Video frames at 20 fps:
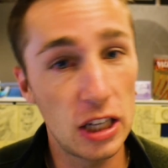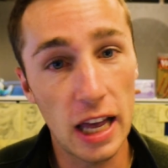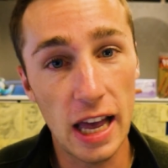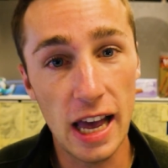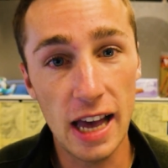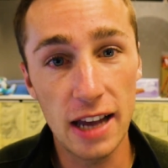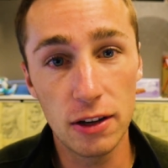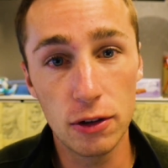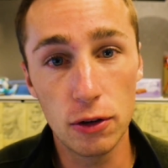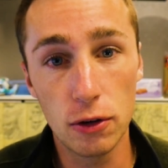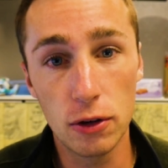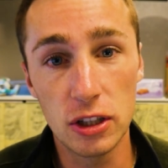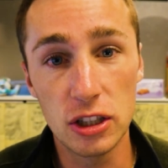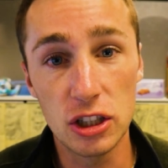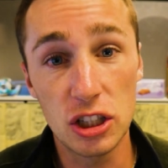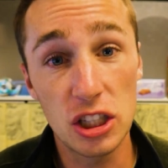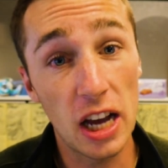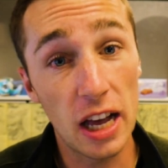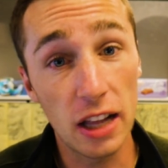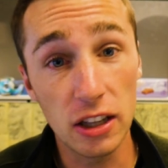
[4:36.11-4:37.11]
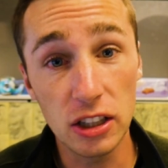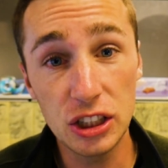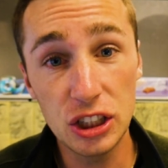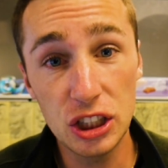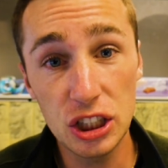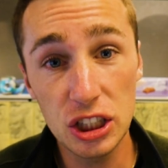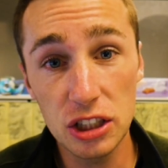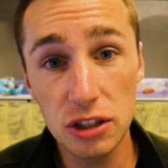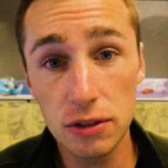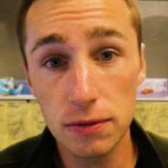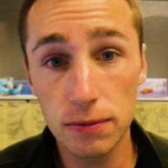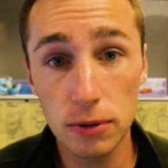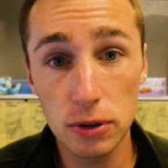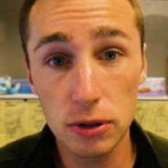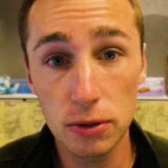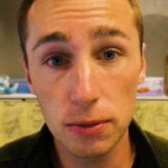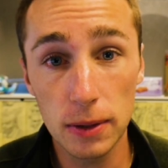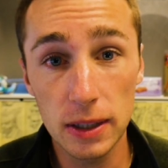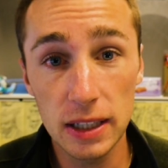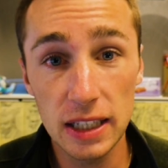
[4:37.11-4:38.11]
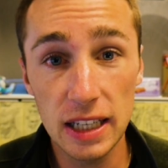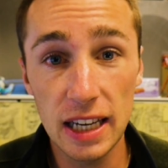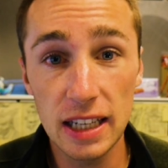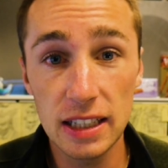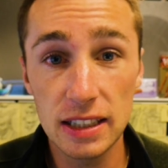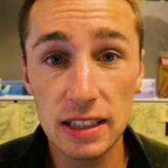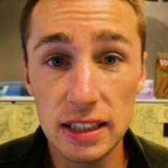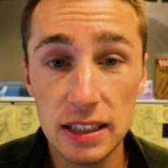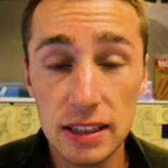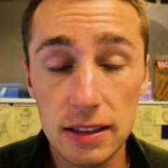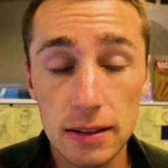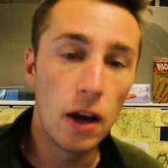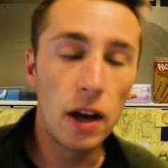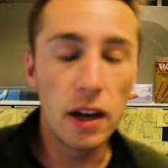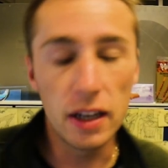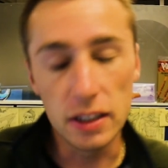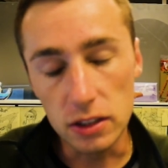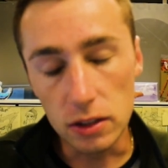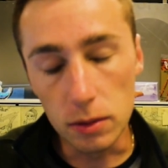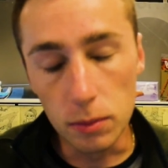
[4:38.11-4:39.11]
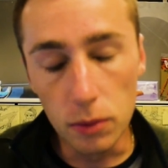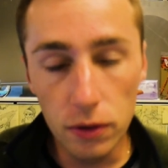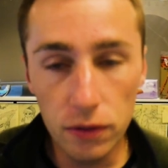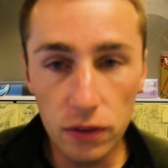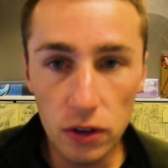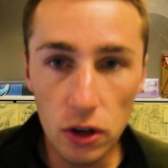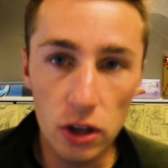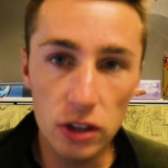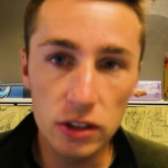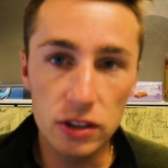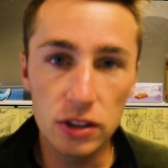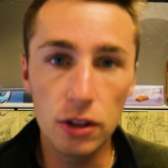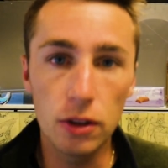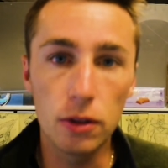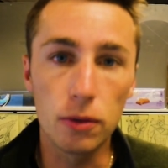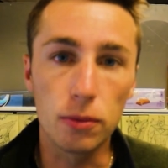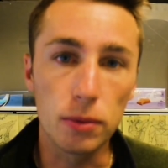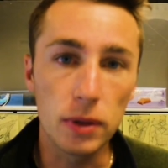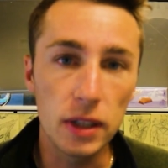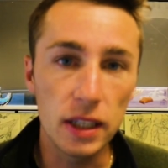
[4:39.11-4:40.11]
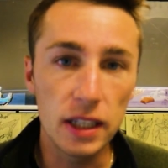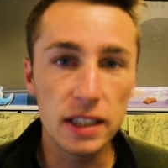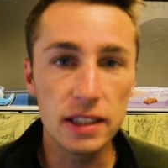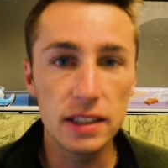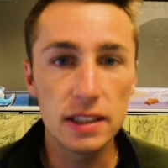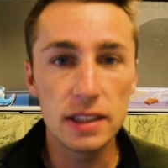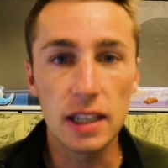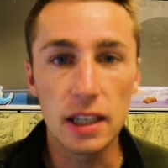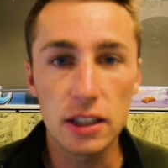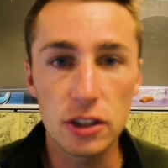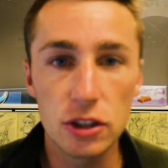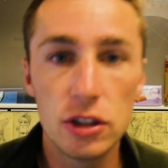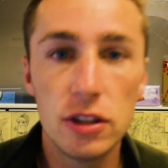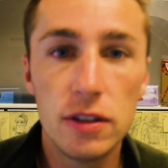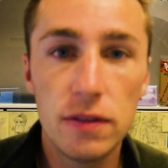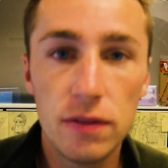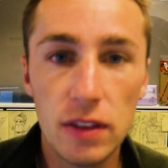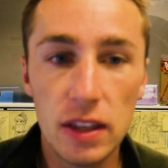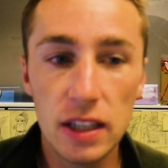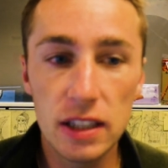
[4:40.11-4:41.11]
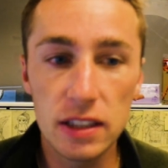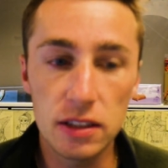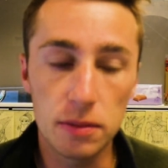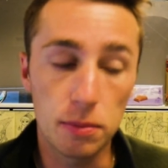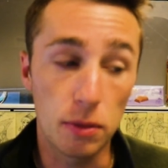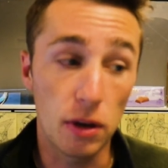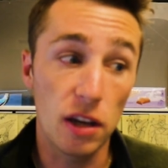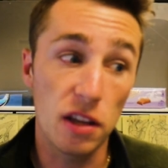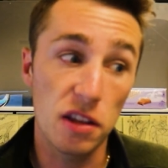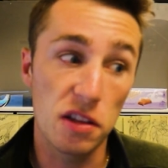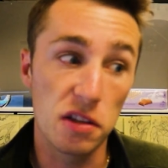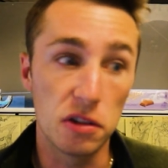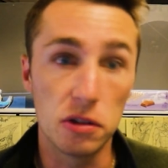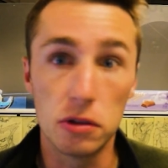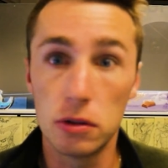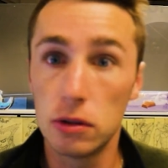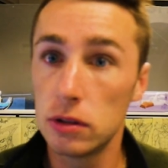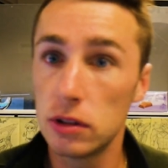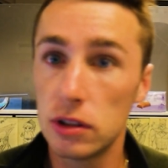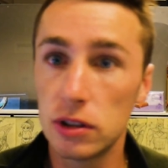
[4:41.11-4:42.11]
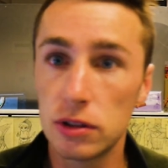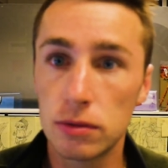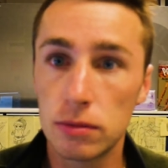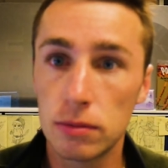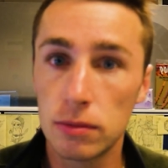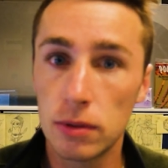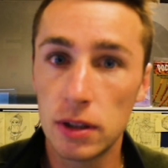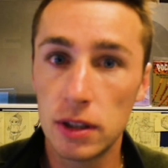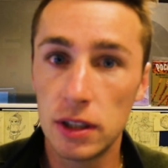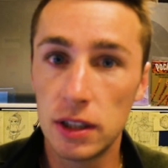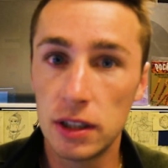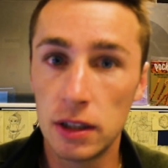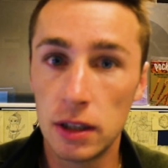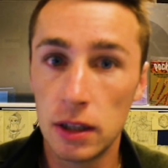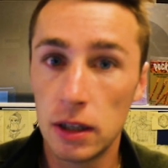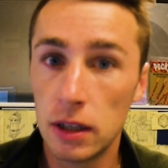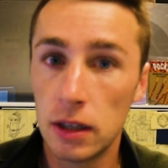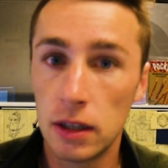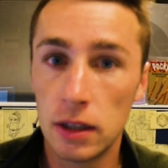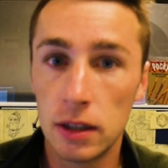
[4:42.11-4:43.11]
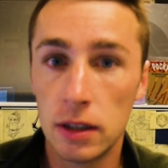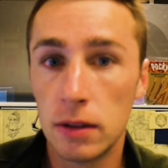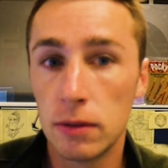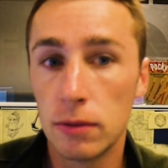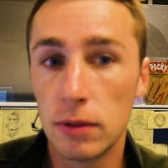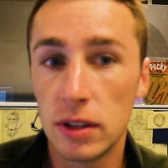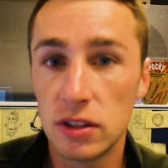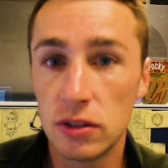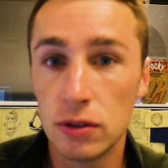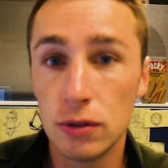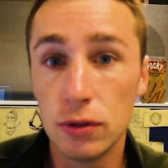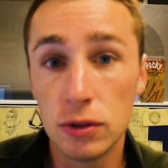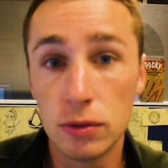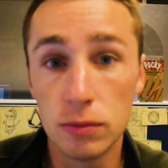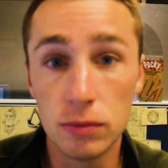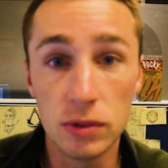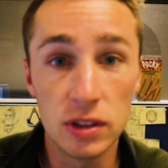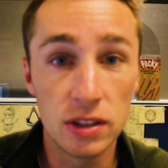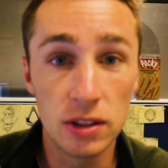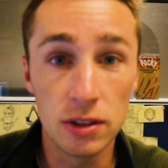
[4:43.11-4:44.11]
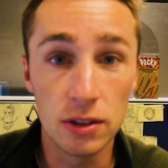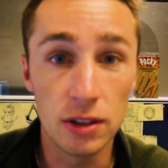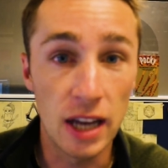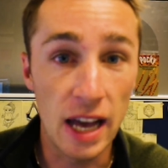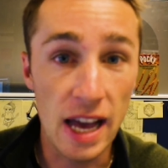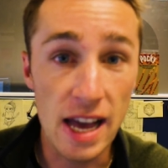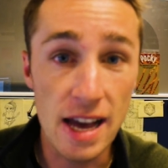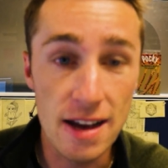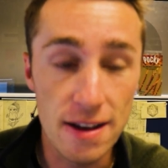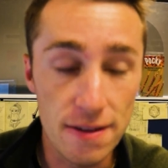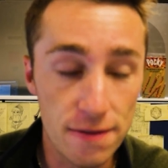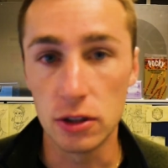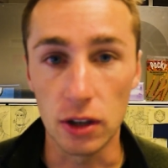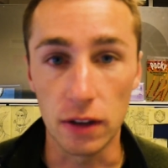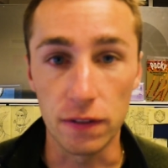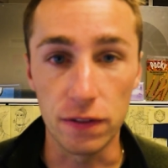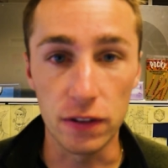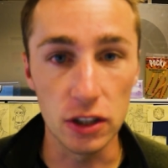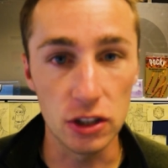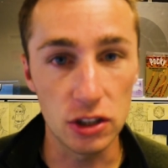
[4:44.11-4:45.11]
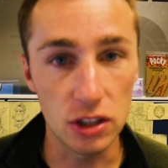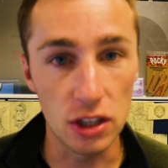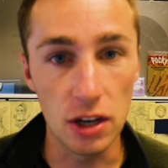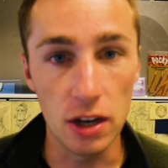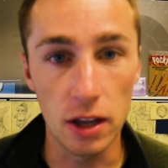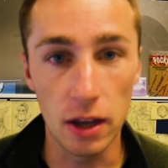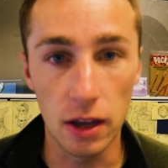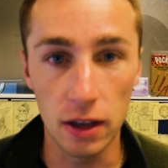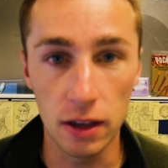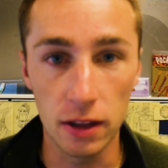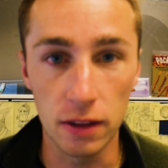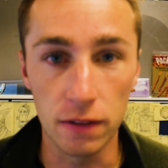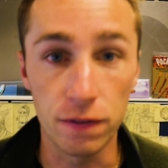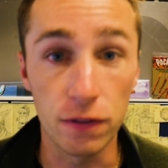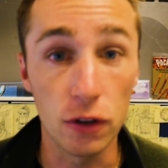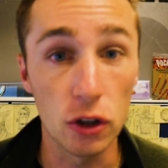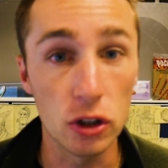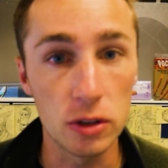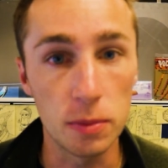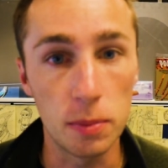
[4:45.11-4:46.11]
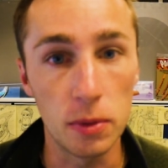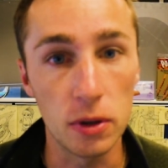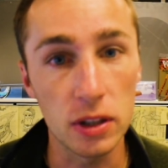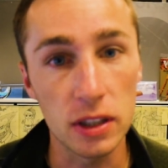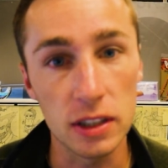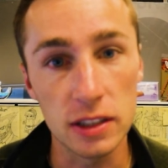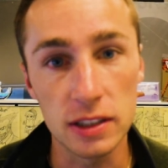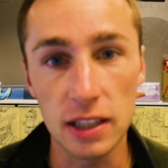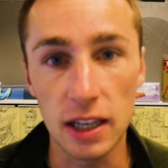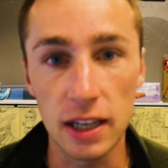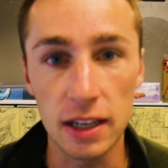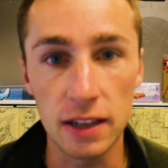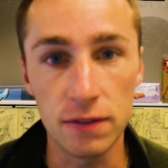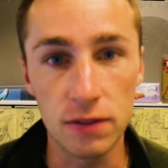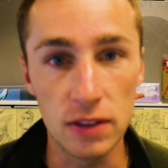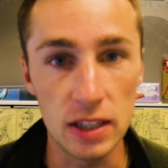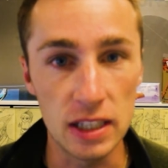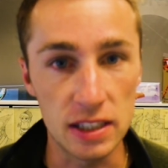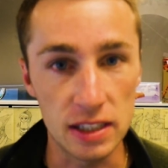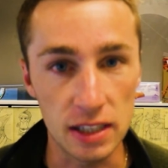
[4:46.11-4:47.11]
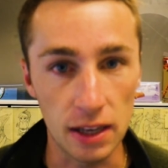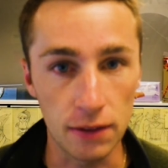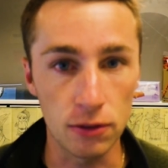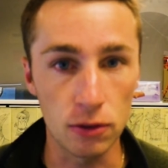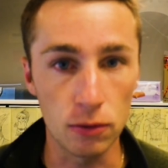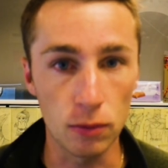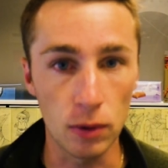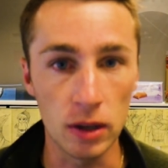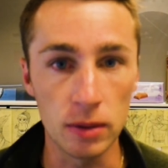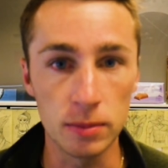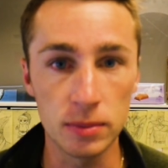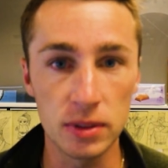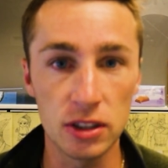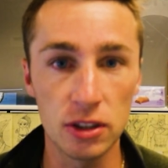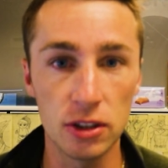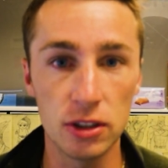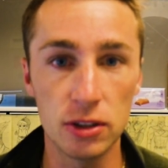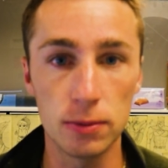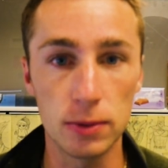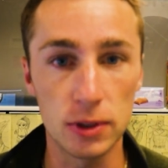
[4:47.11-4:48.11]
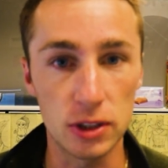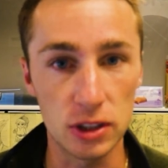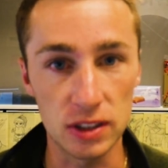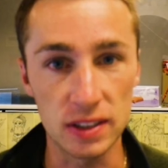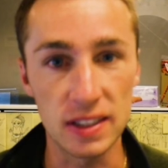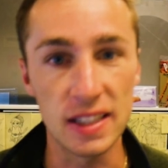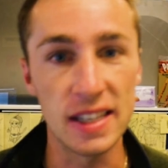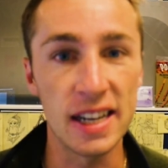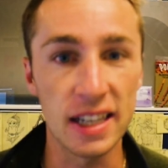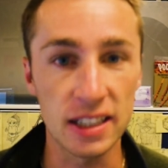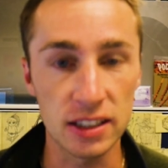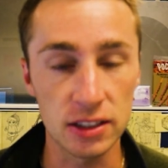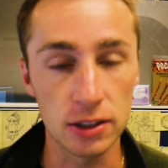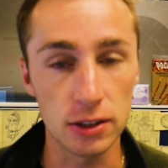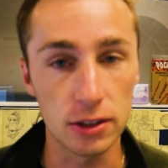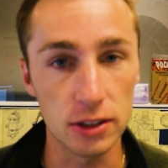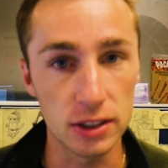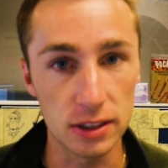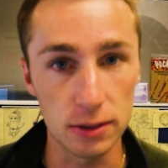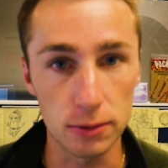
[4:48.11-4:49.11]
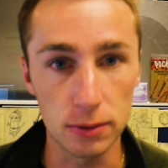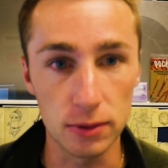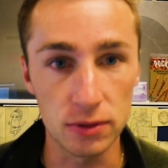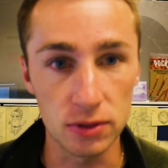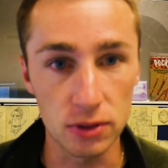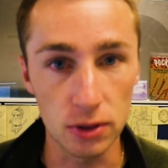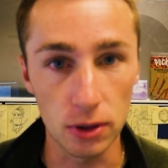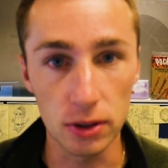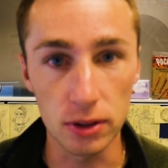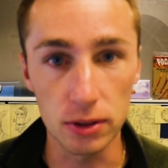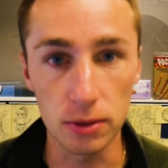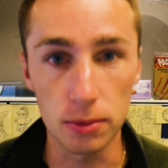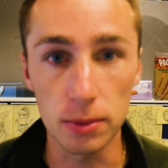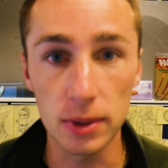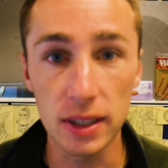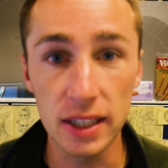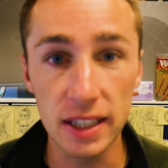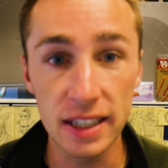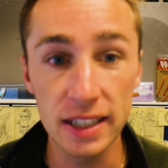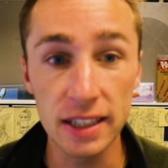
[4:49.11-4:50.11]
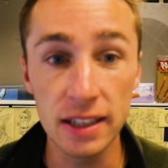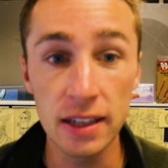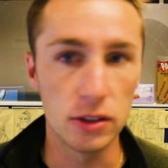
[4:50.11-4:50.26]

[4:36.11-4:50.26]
added on challenges for 2018. All right, so moving on to the reading section of this, probably the longest running resolution we still have. So I finished the first book inside of the 7 Realms series, which is the next series that we've started started reading.